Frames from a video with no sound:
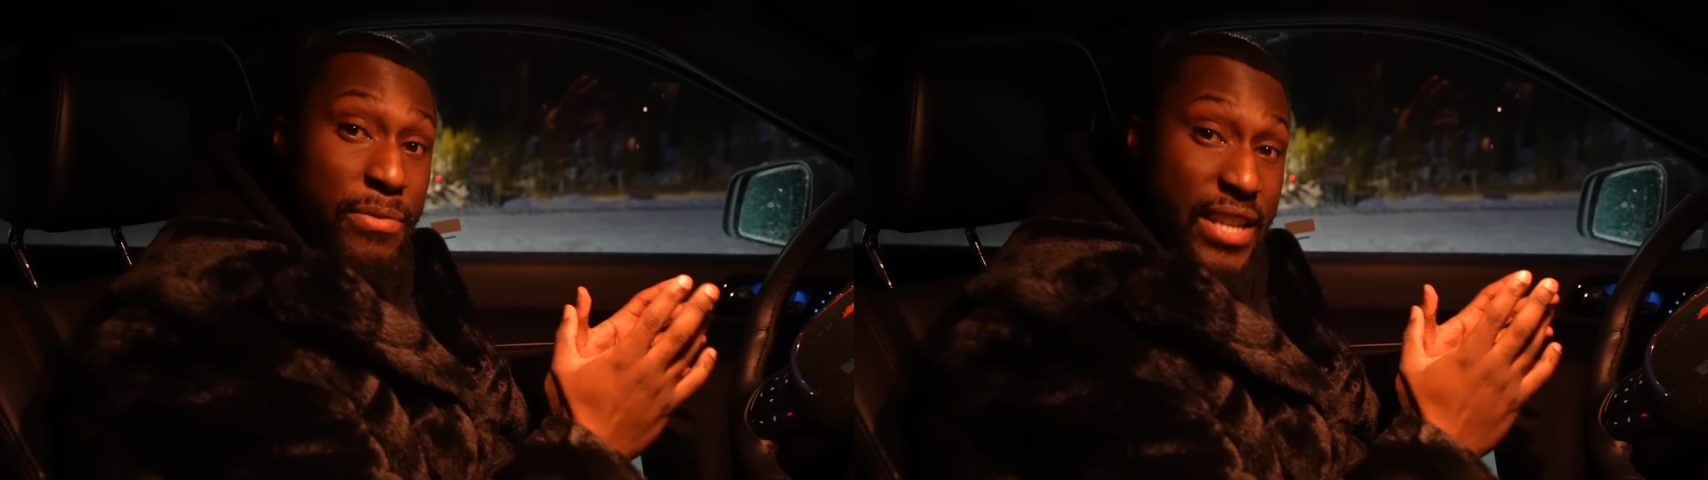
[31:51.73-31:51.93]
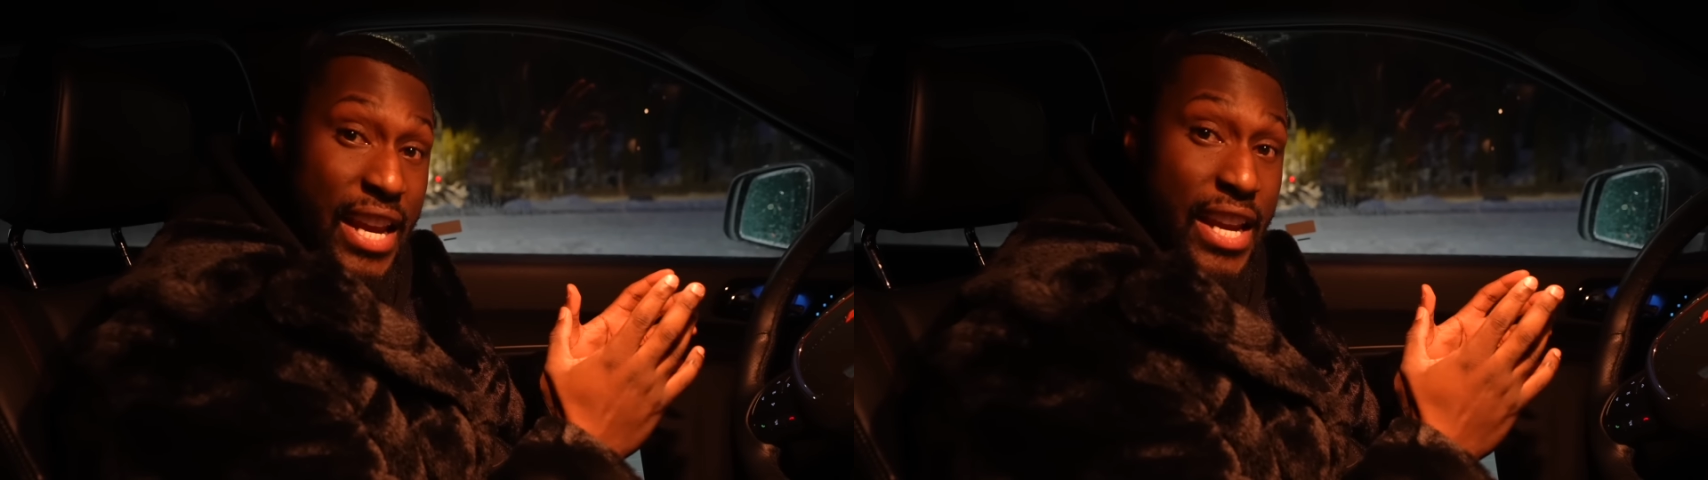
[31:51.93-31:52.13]
I'm
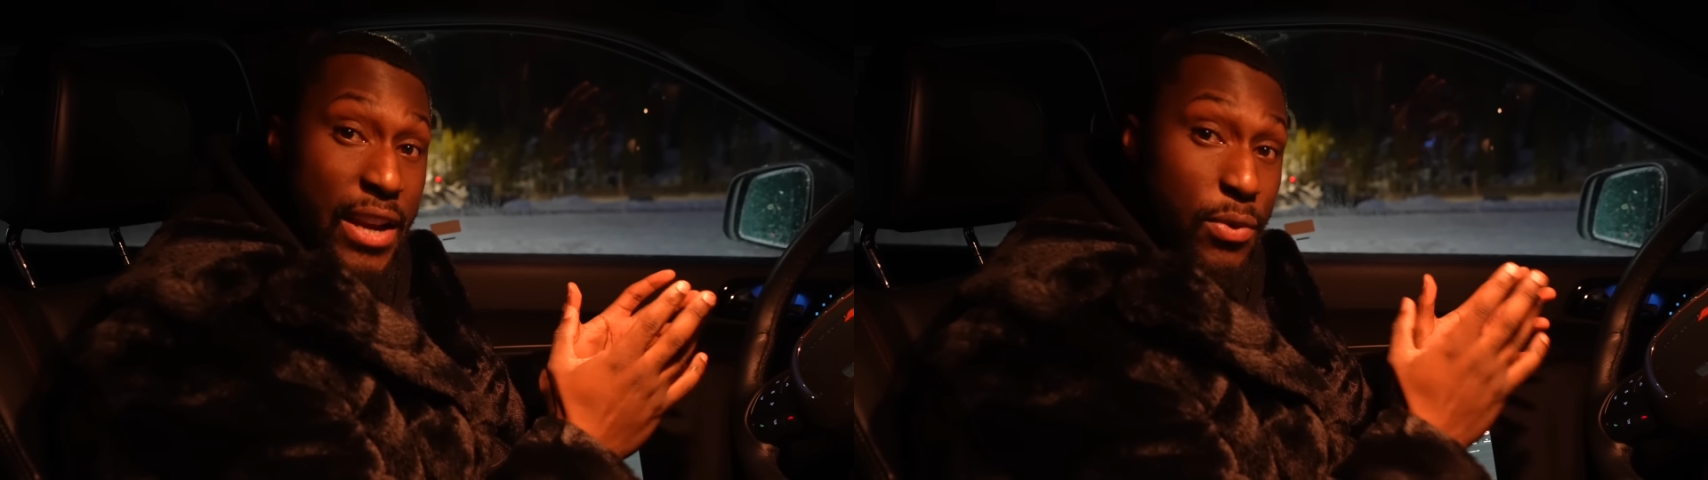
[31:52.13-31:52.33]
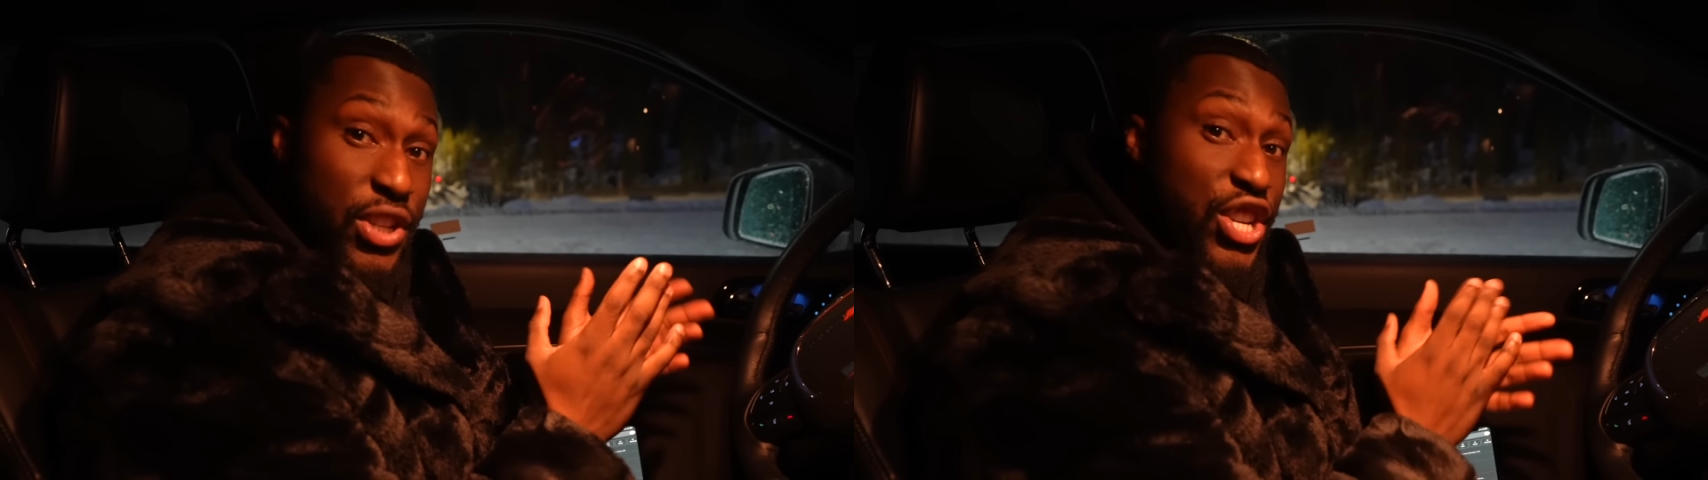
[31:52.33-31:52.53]
saying? It was, it
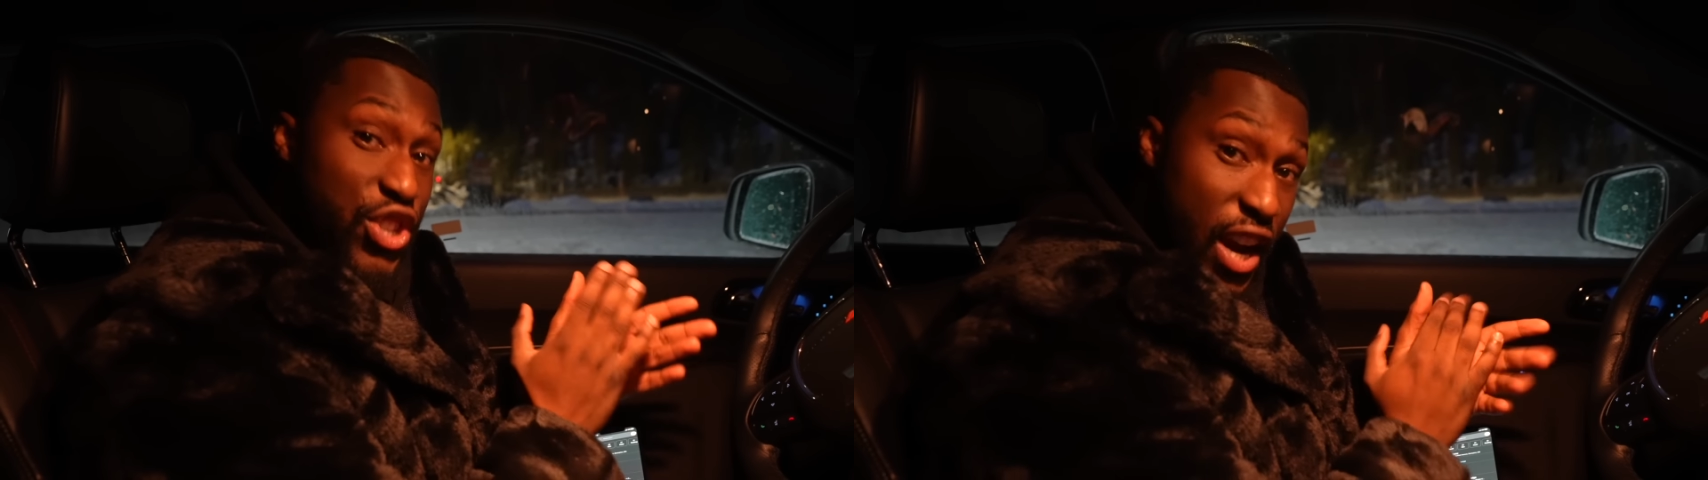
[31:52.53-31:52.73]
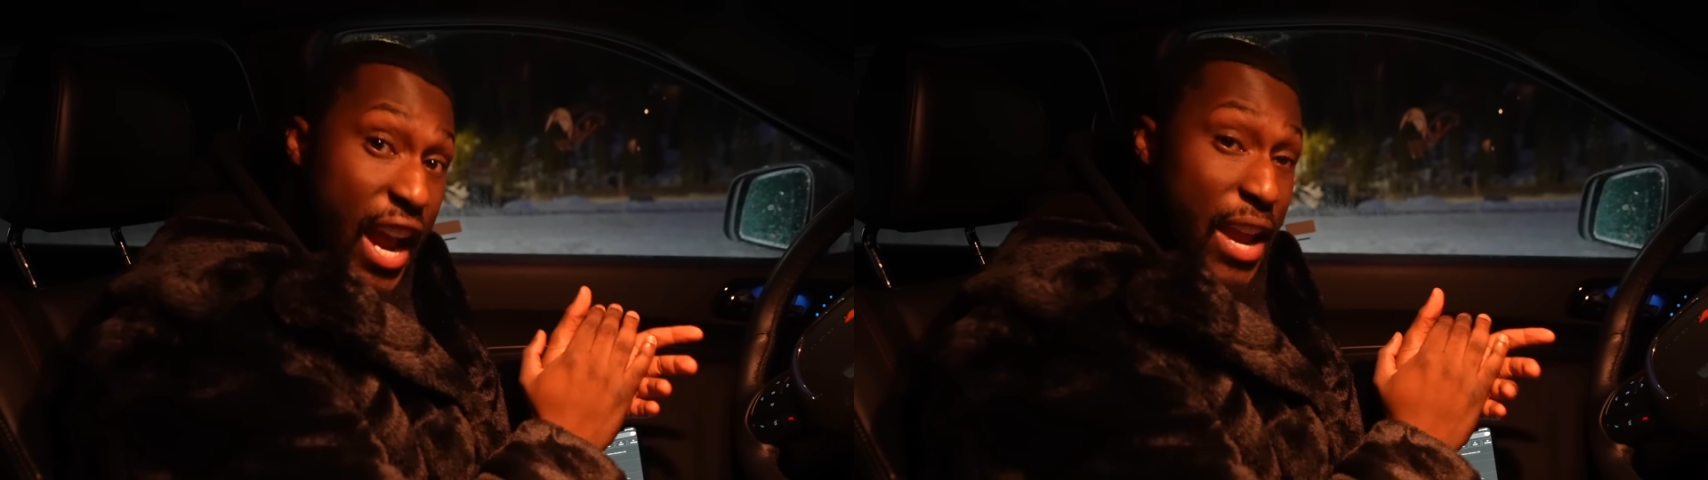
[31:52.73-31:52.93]
an, was
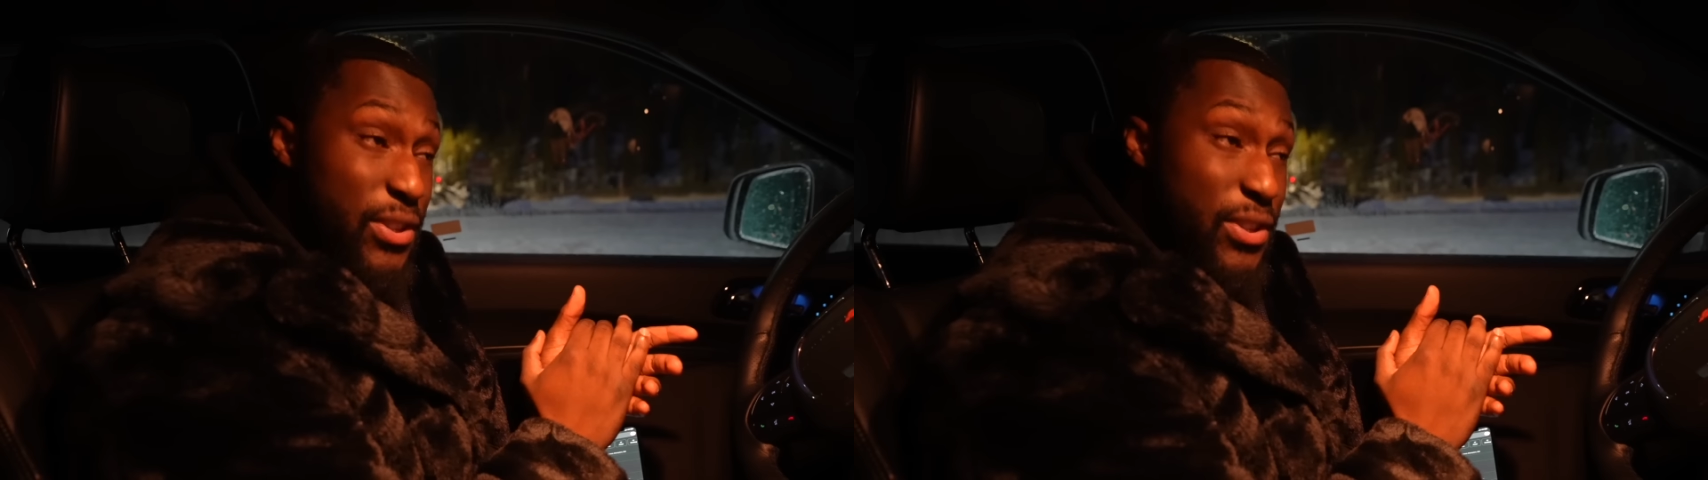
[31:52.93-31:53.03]
attempt at